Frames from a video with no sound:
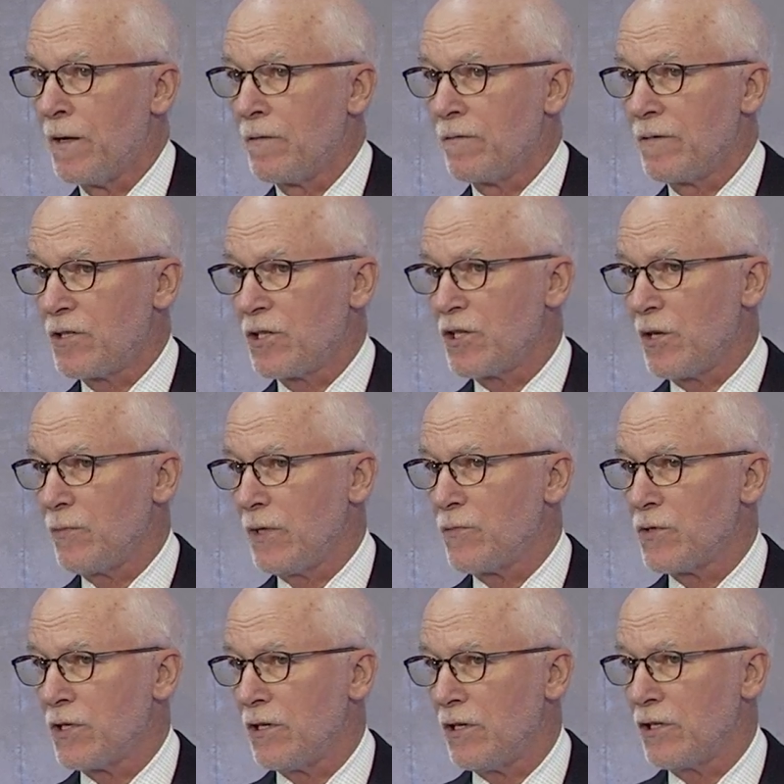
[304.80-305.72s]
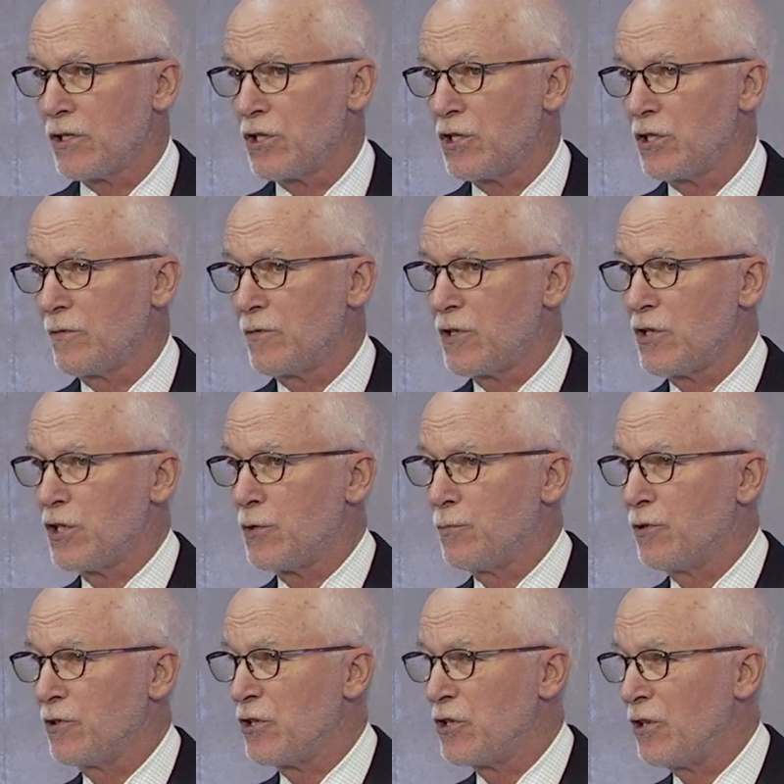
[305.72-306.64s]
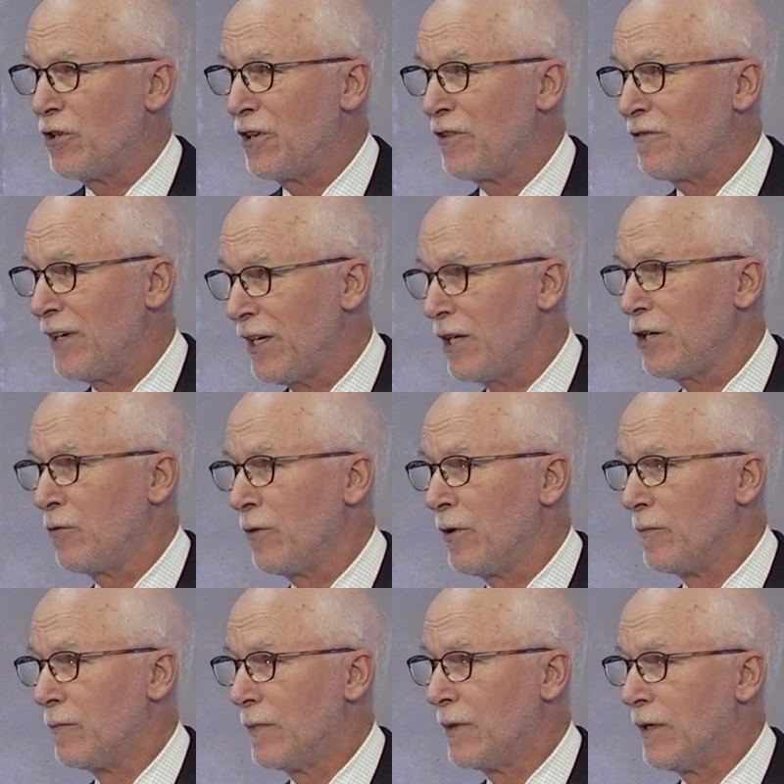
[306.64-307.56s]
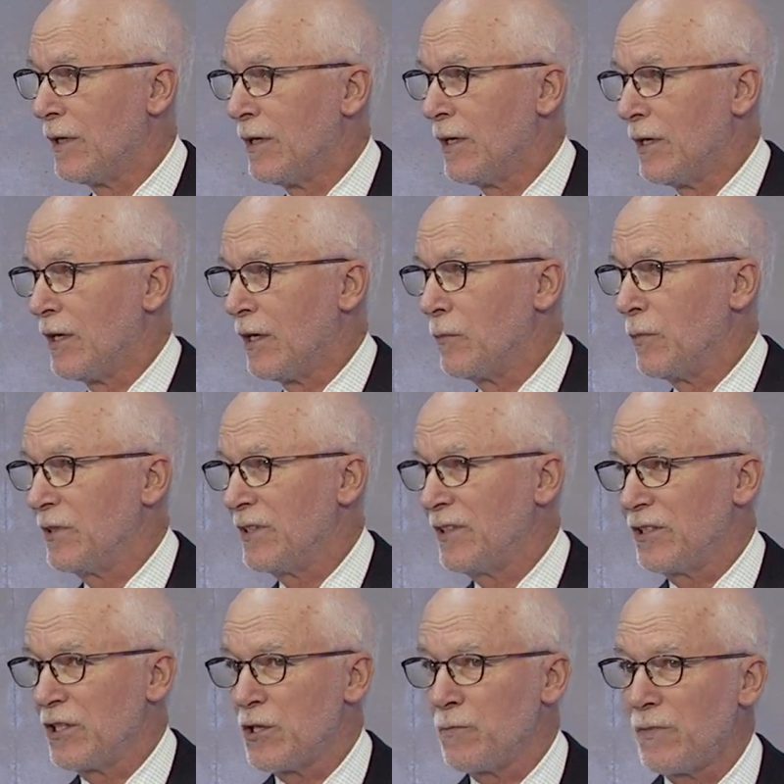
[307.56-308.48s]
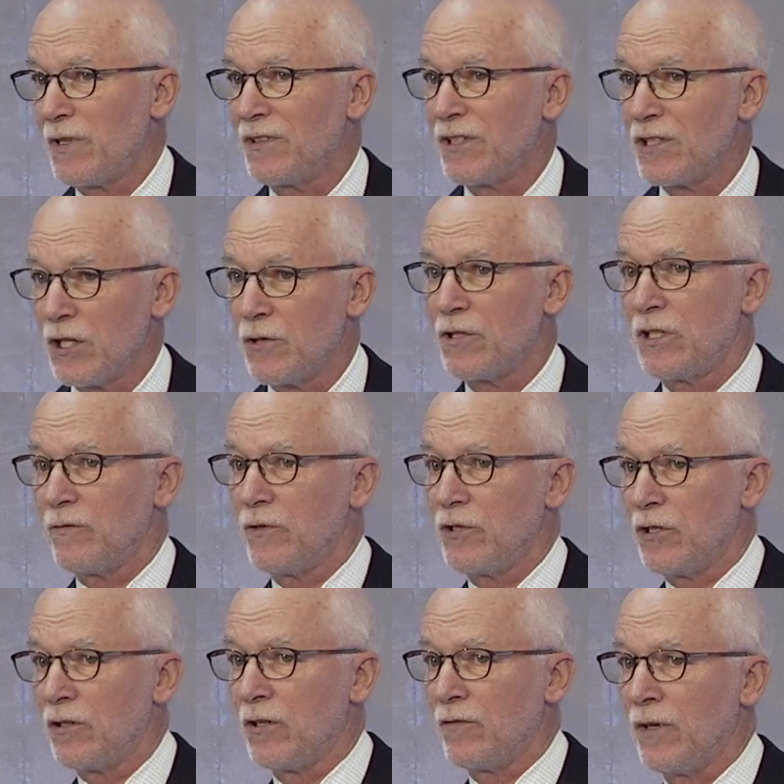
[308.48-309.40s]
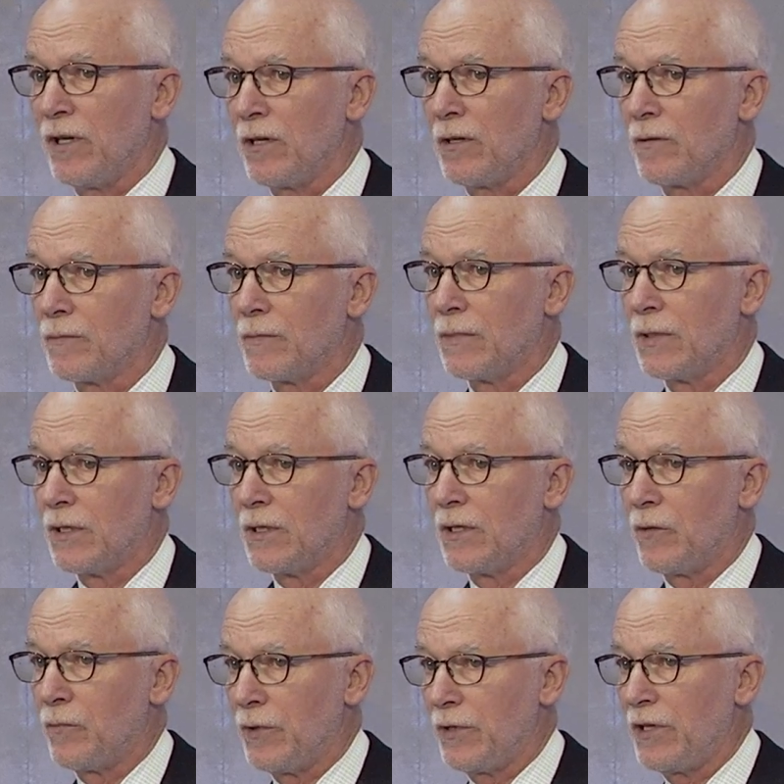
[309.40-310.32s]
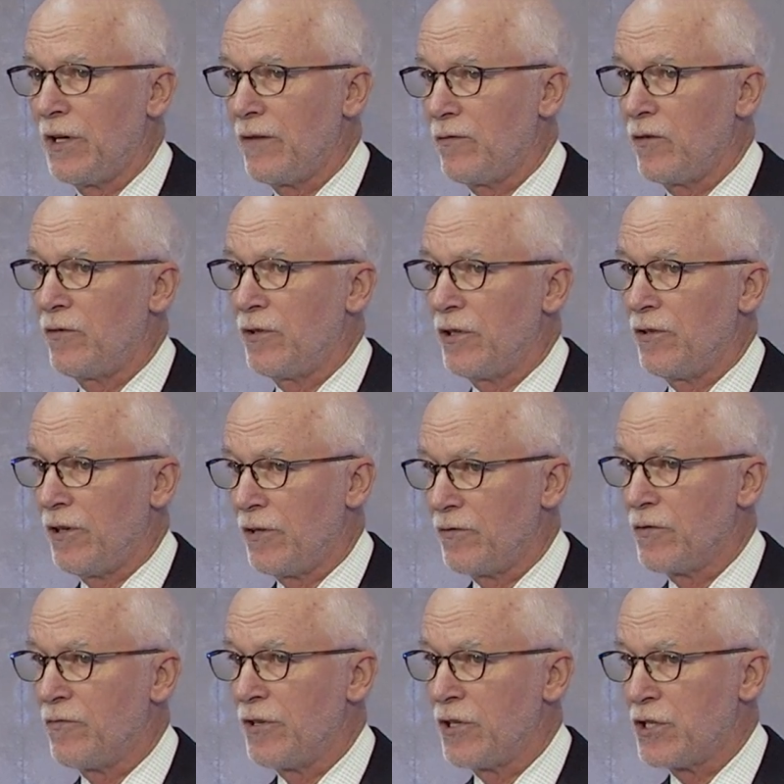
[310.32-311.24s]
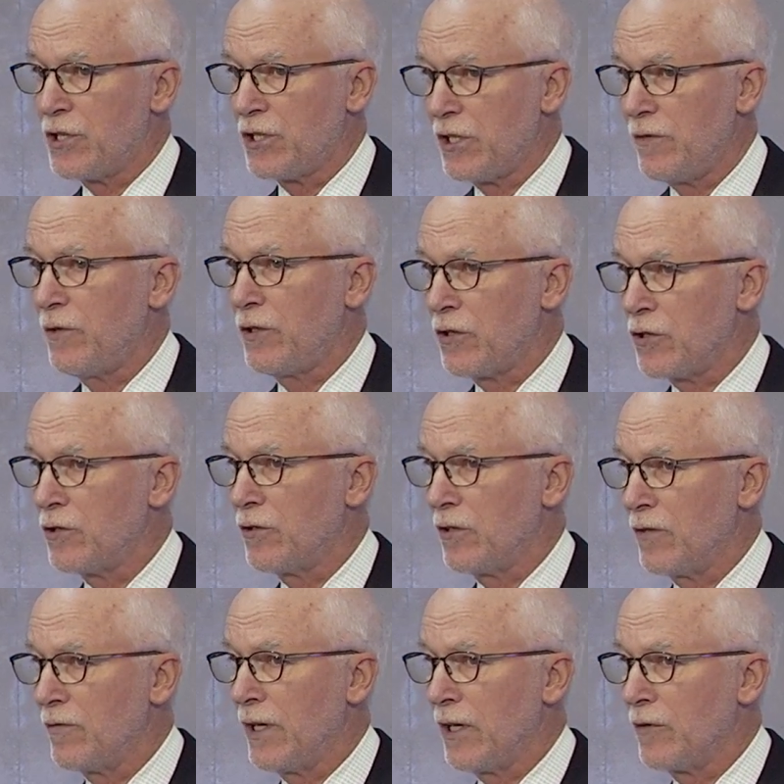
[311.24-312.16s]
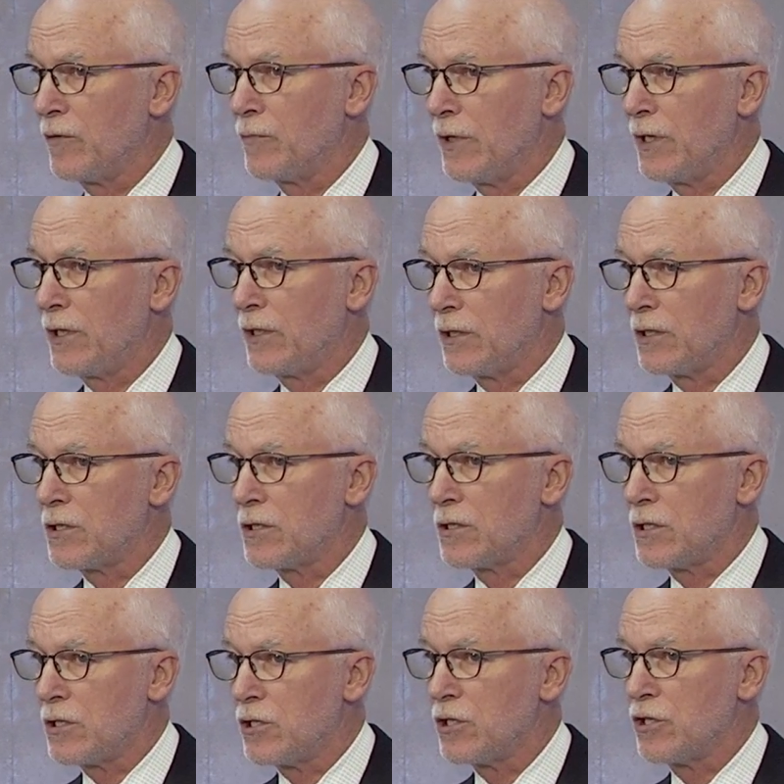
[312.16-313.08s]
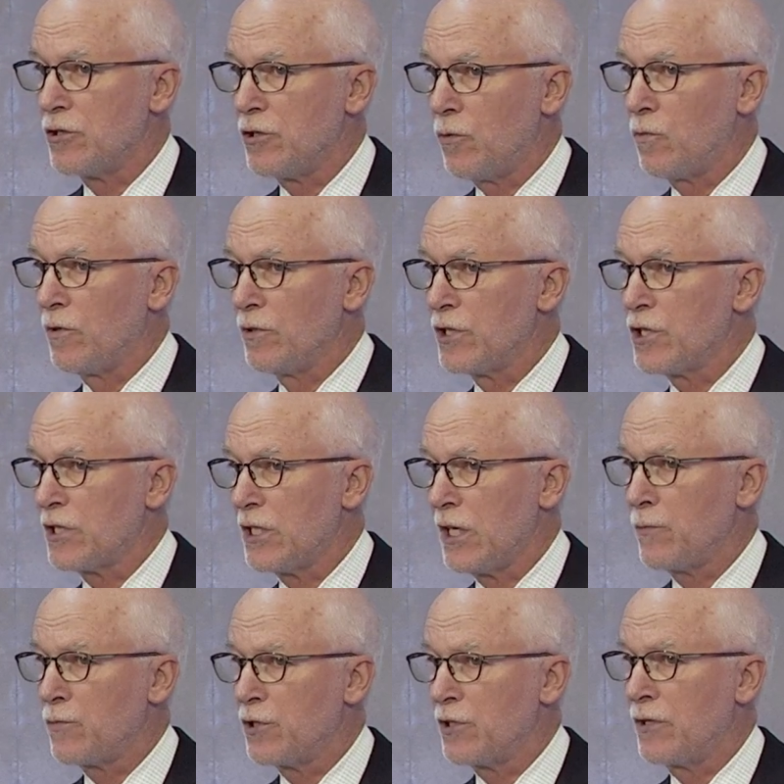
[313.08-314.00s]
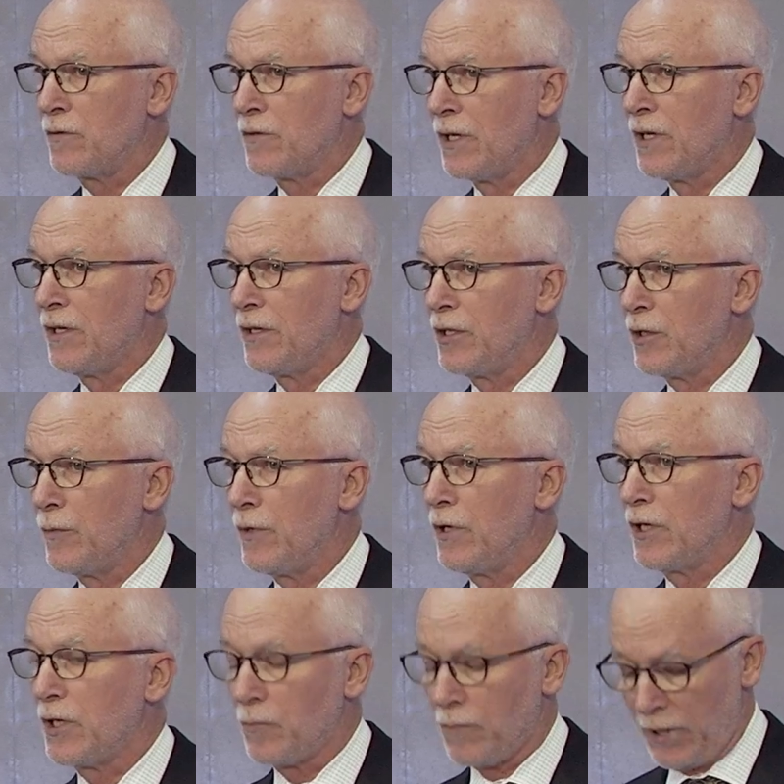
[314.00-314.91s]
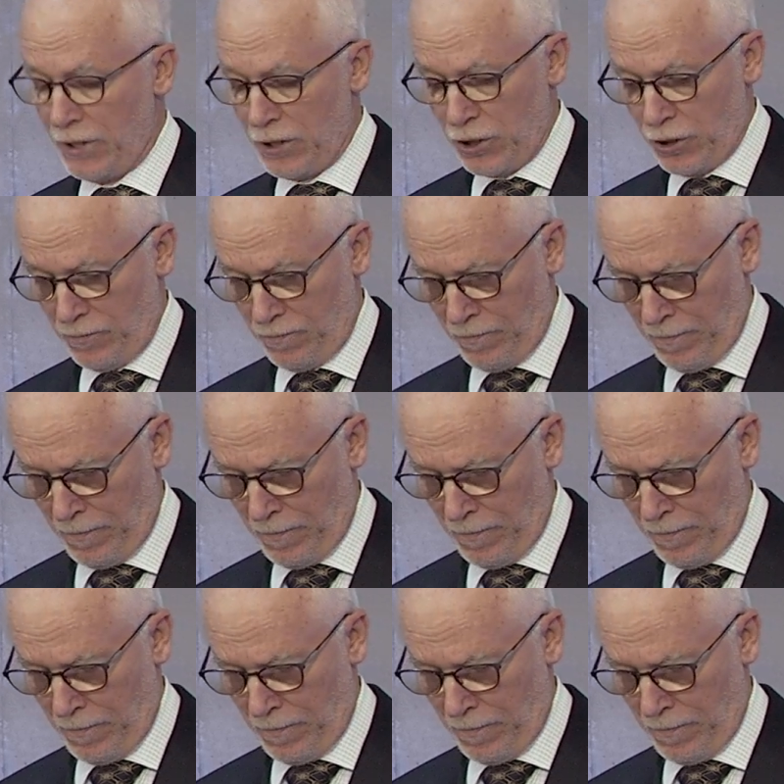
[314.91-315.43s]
These are sometimes hard services to put a dollar value on, but that doesn't mean they don't have a dollar value. I mean, they have a very, very significant dollar value in many cases. It's just not one that's captured in a marketplace.